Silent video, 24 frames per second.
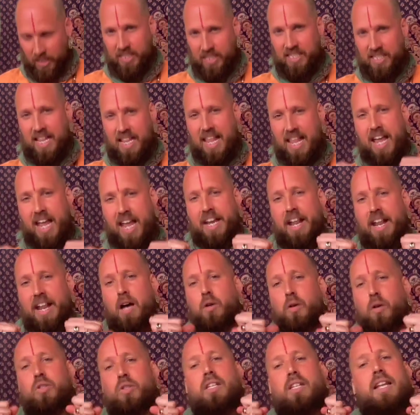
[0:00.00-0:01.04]
let it
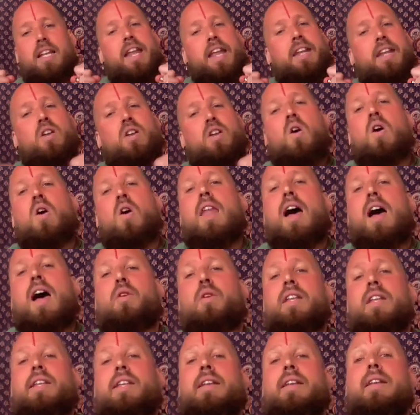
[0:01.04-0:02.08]
out, let it all out.
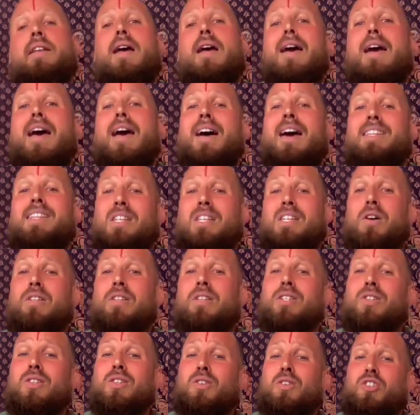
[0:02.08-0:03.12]
And then it's also
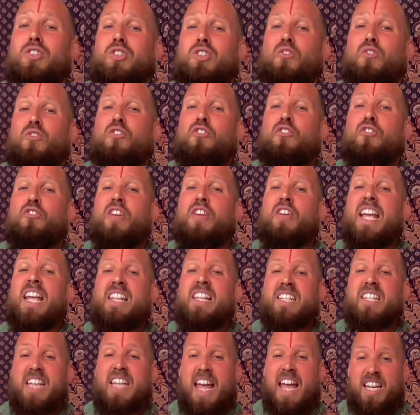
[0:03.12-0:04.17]
good to feel the
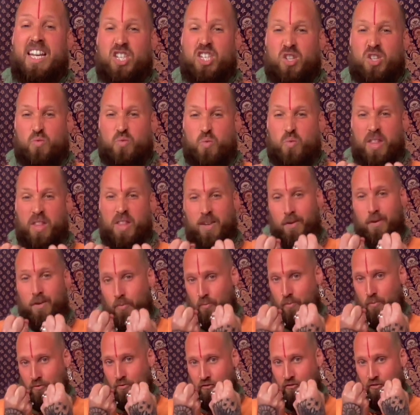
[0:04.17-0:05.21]
tension with your
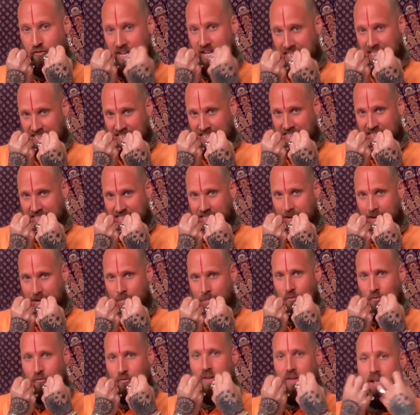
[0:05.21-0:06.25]
fists,
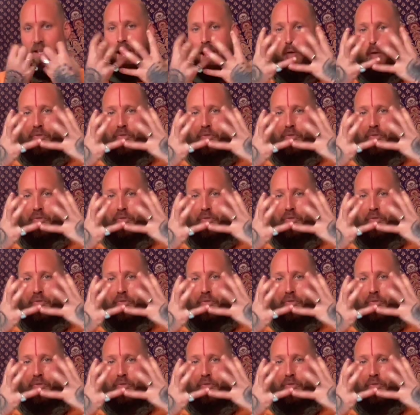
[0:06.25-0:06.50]
feel how